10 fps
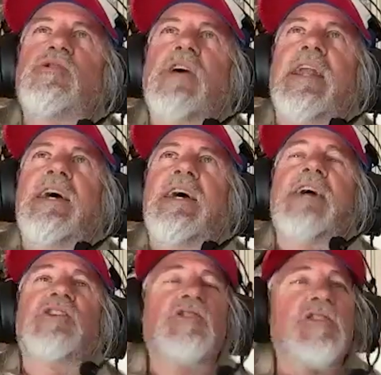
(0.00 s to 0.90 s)
And
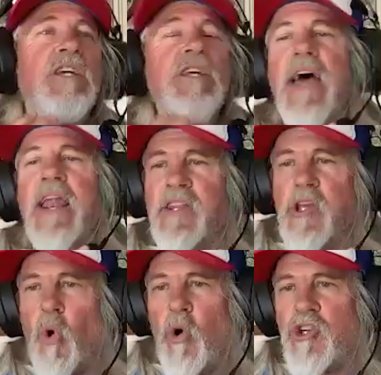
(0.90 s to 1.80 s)
I see that at the
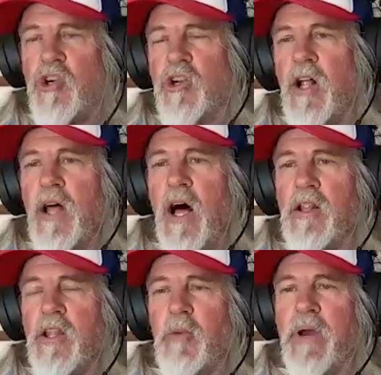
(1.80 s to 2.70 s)
Orchard a
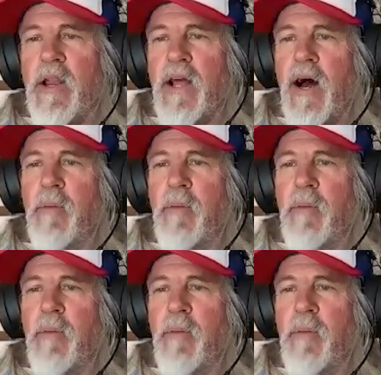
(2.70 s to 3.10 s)
little bit.